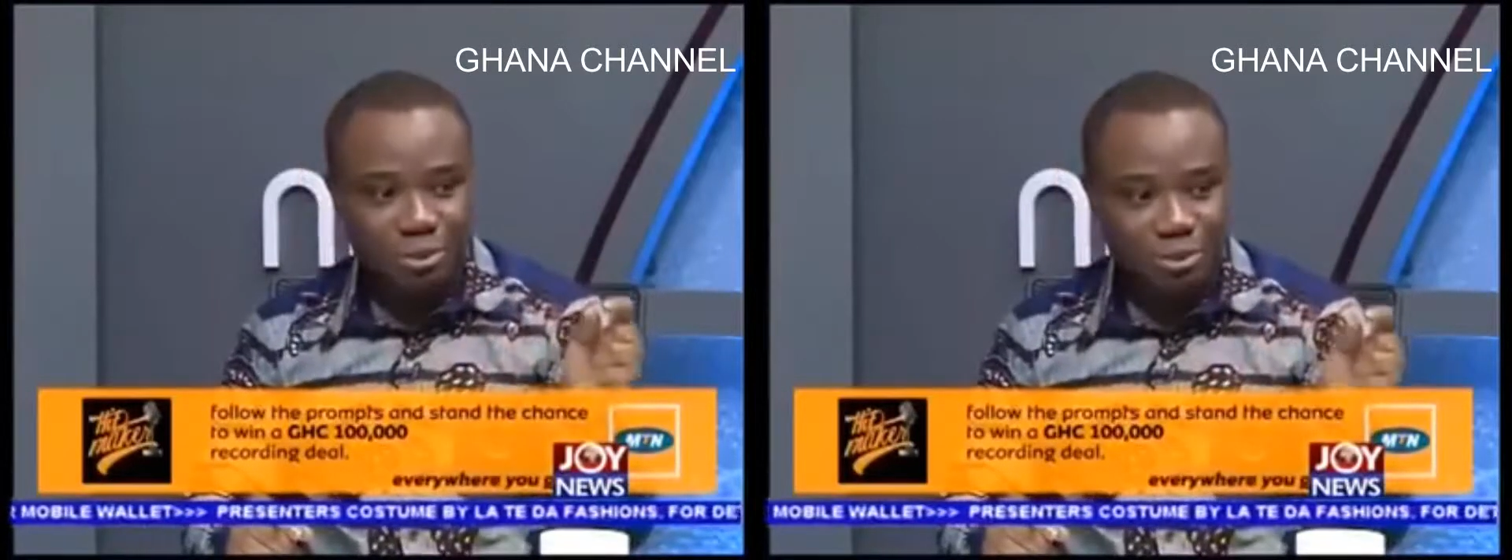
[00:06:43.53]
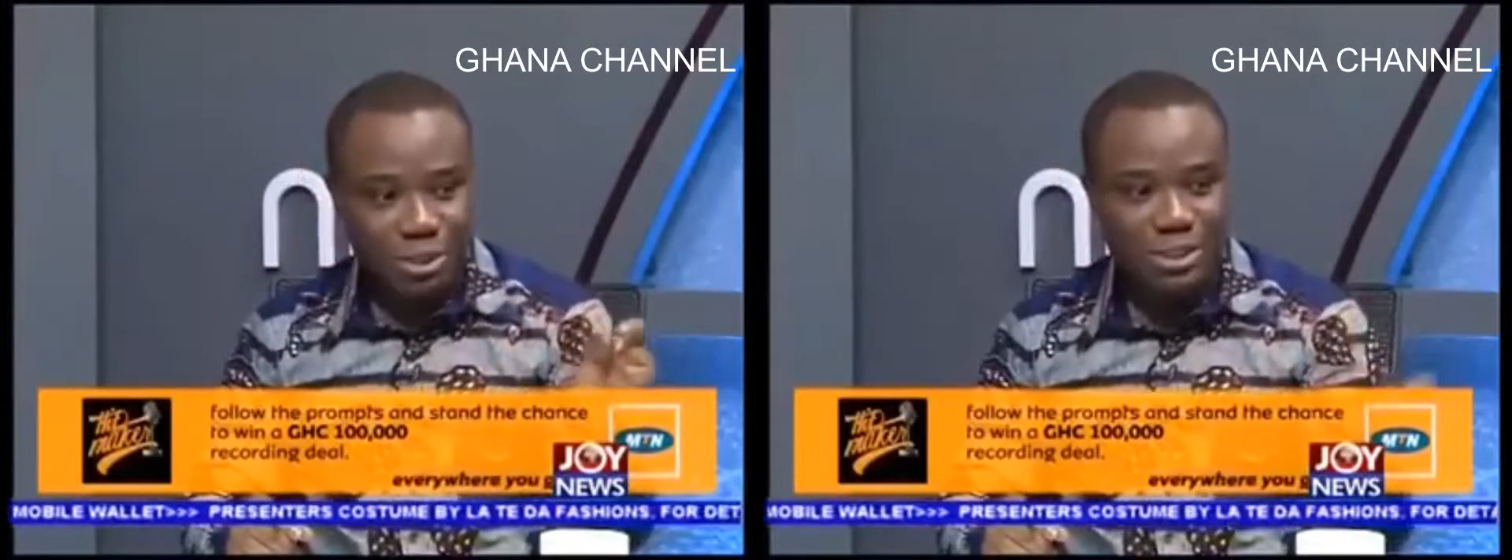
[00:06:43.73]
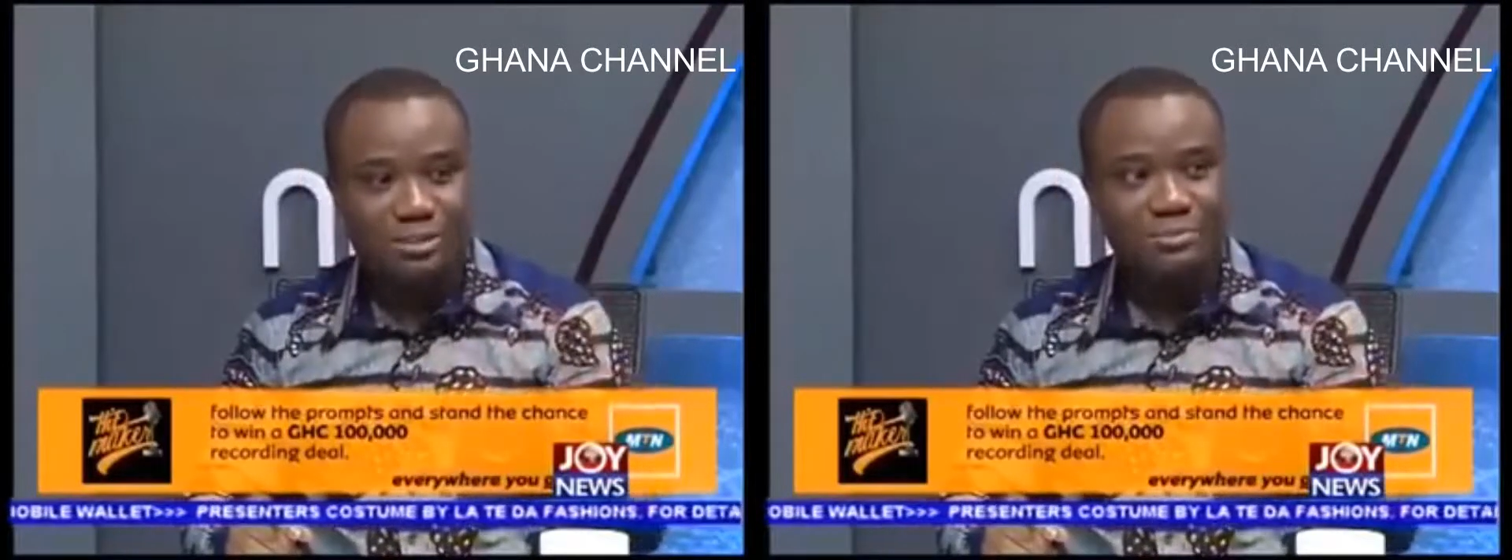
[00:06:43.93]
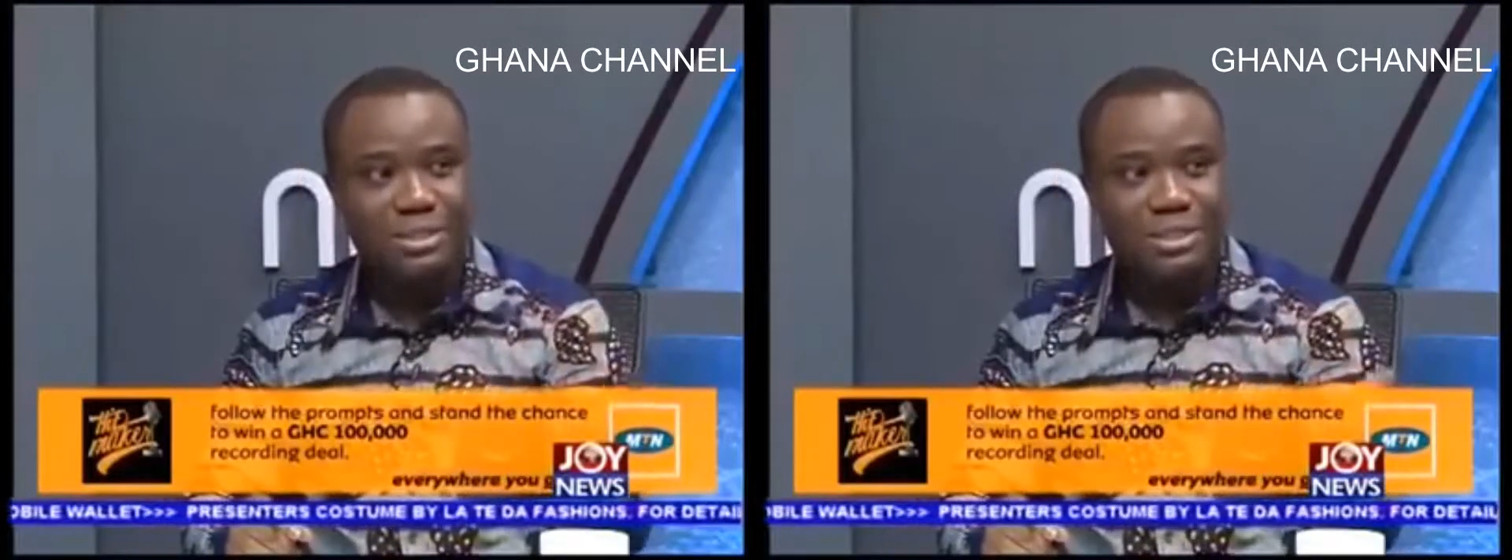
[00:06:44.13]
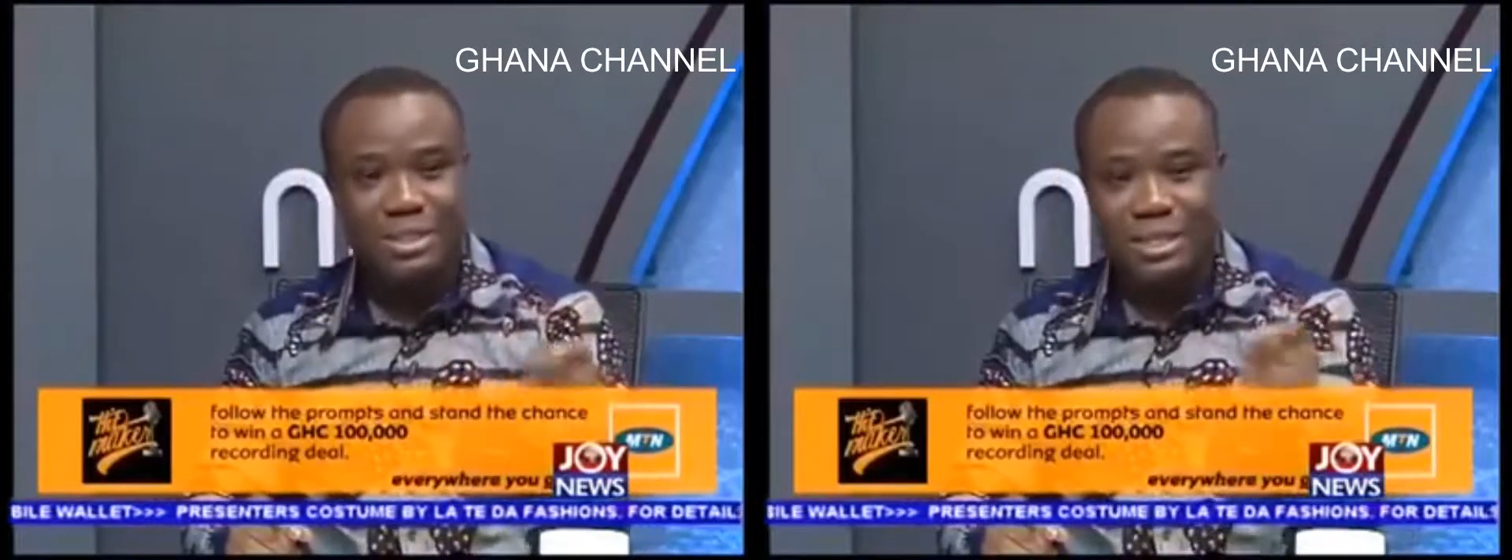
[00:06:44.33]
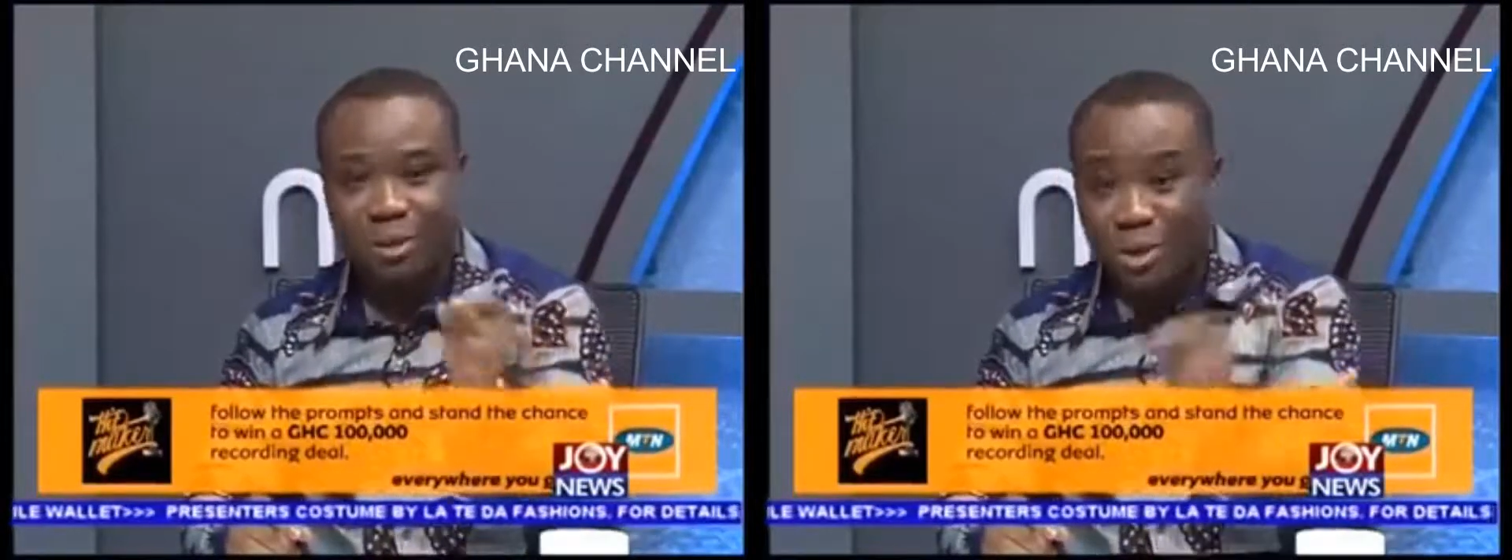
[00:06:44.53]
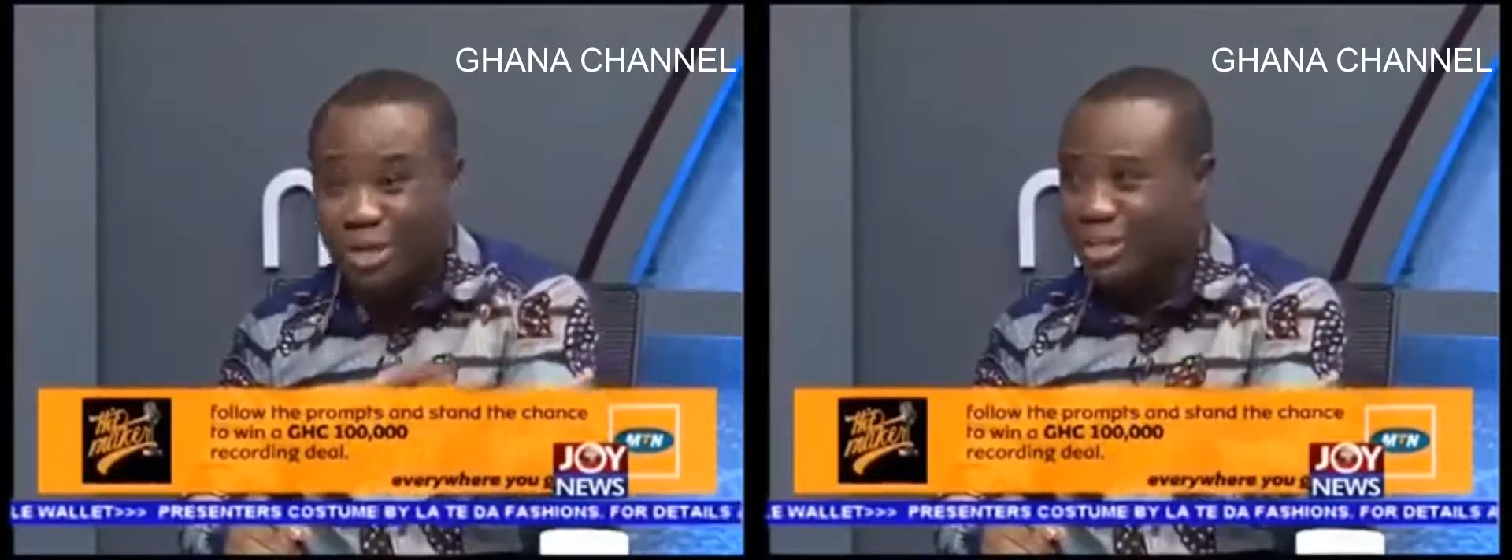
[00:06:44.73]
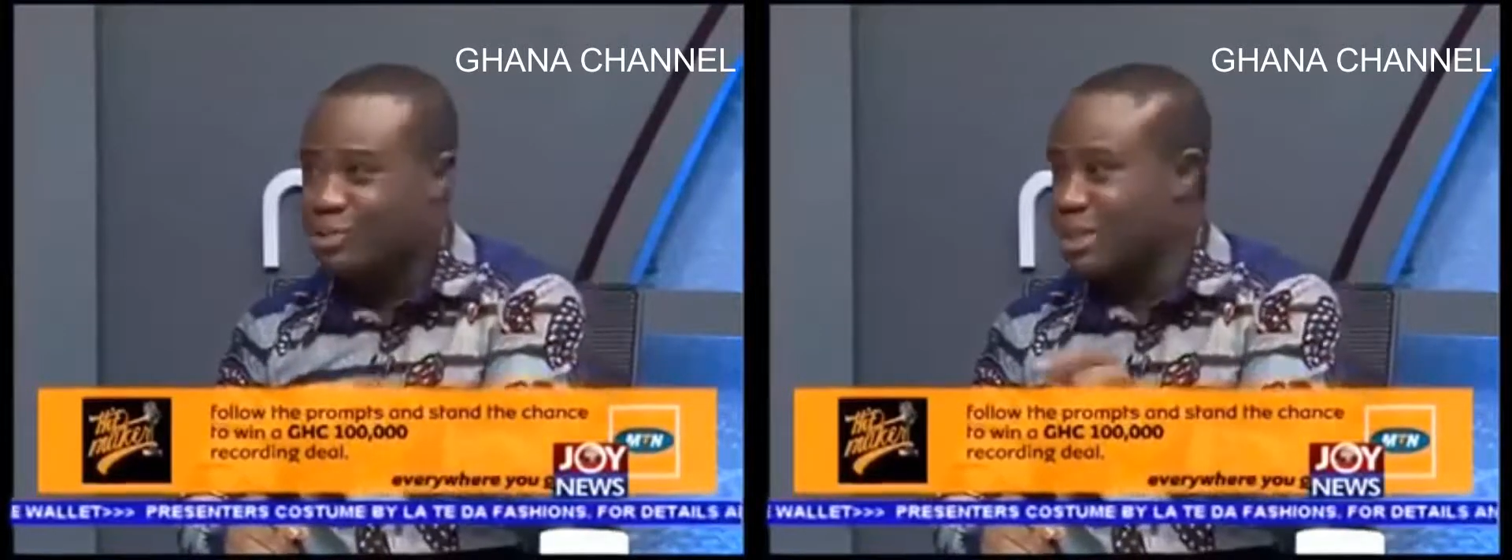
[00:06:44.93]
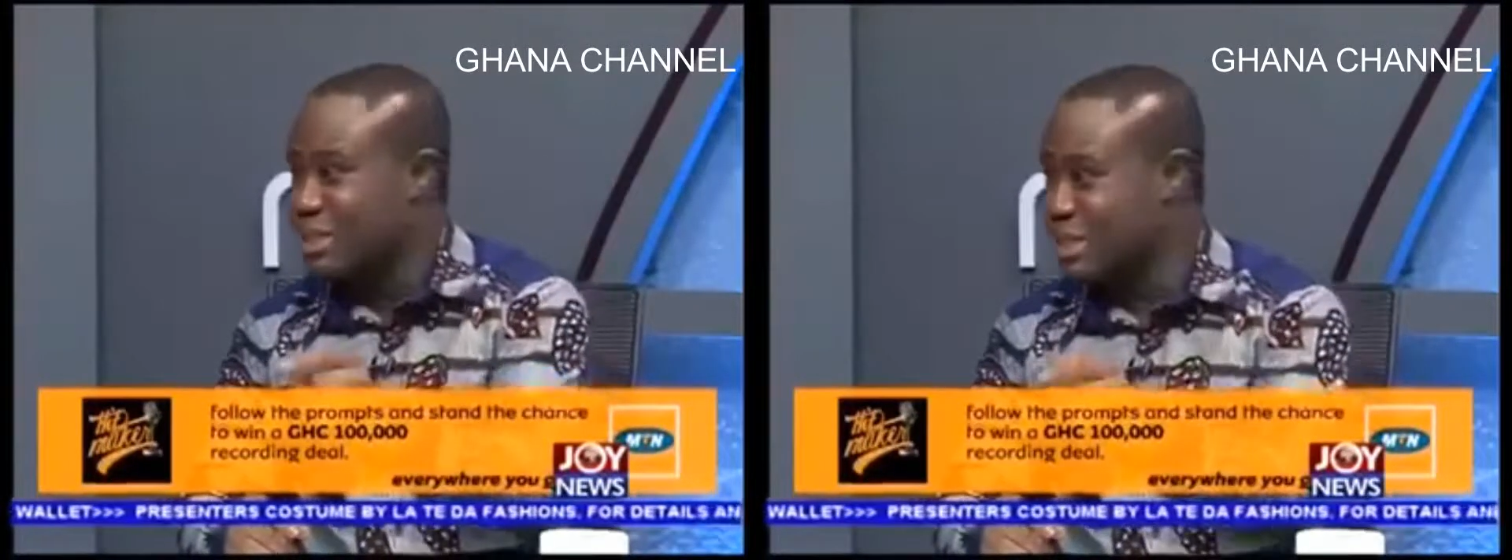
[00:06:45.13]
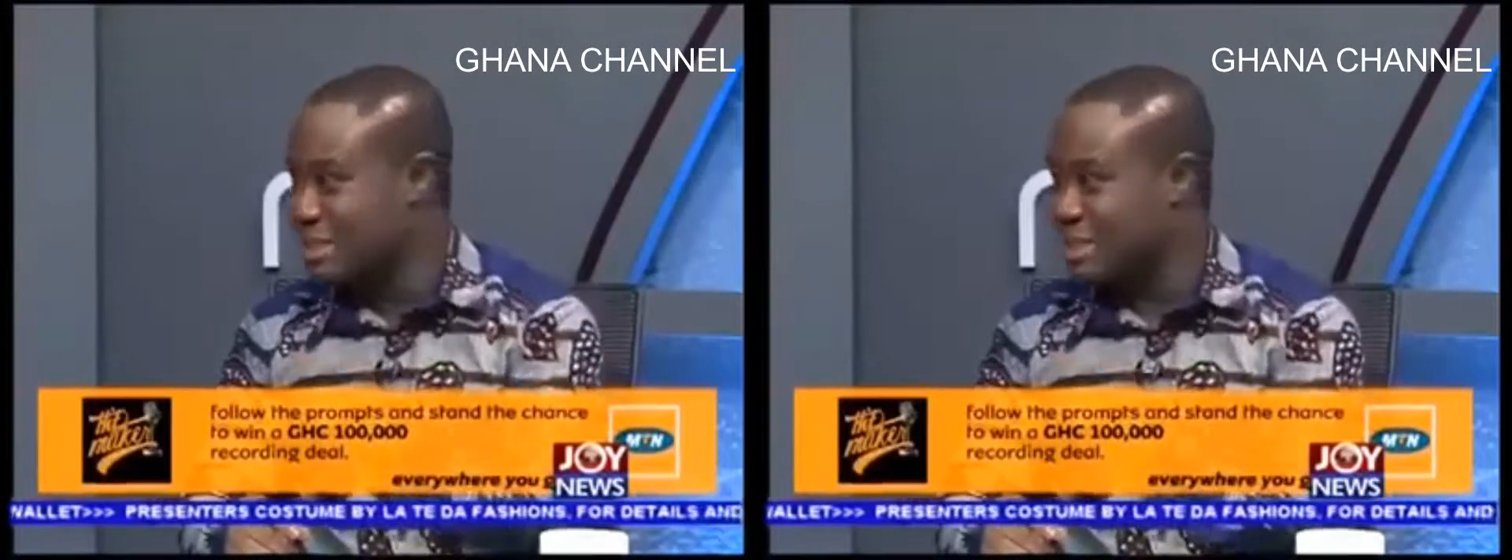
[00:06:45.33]
2017 and August
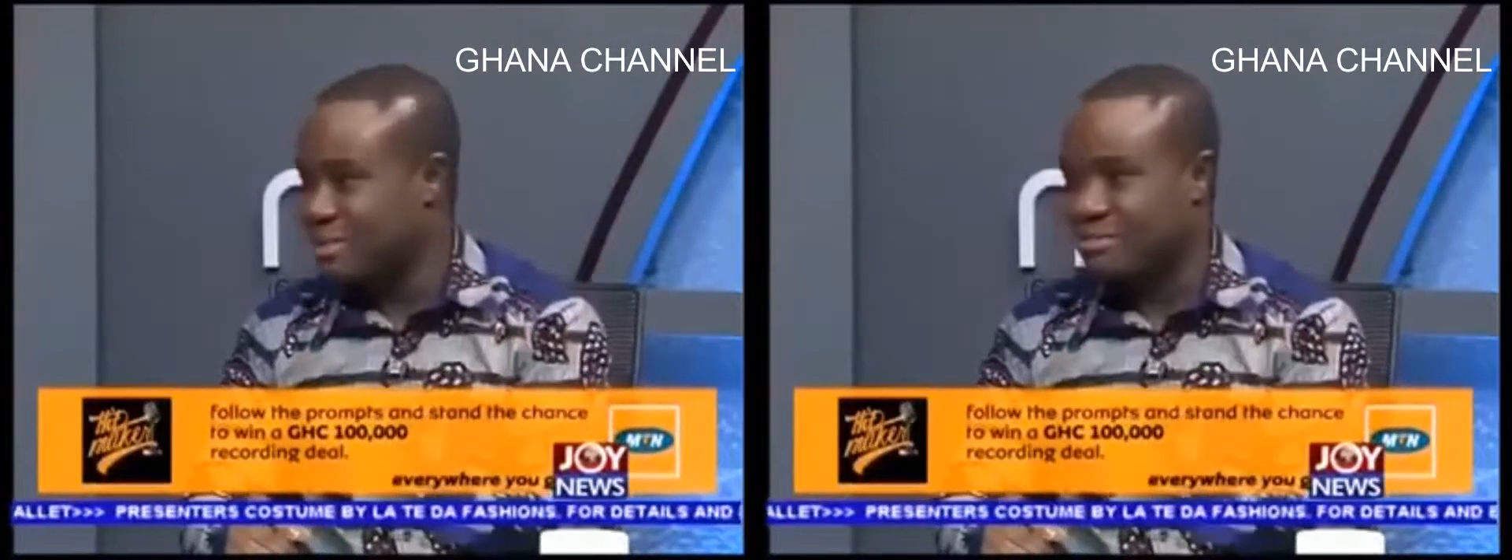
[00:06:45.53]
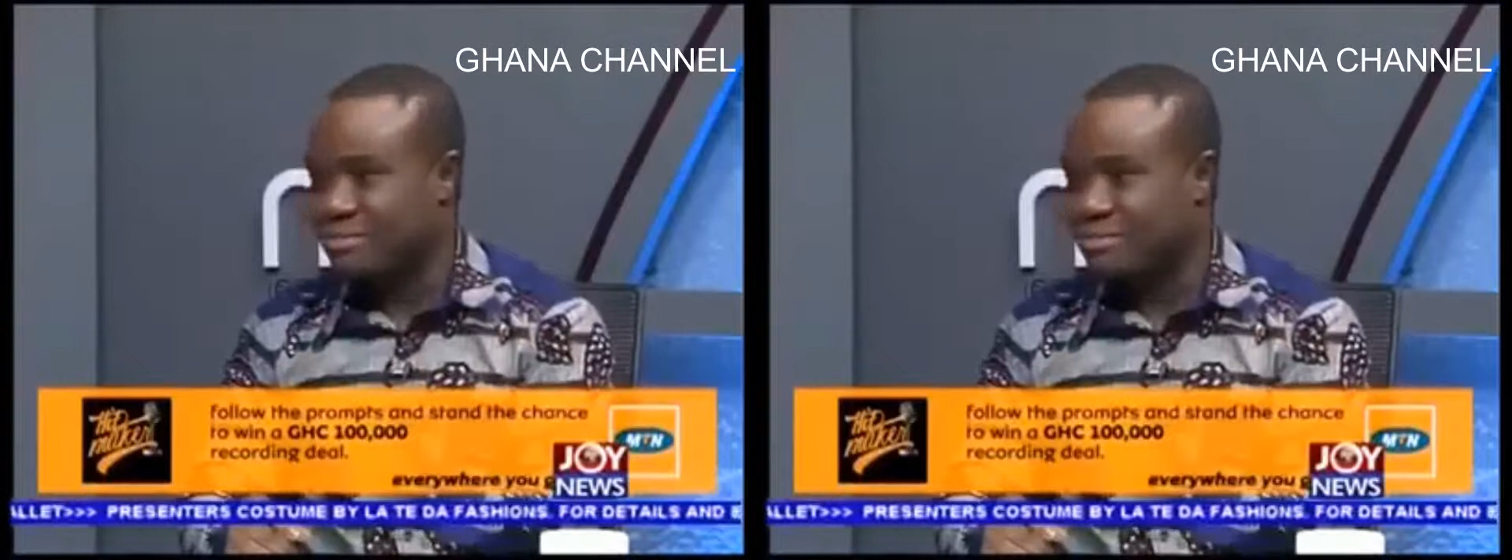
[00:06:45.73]
2018,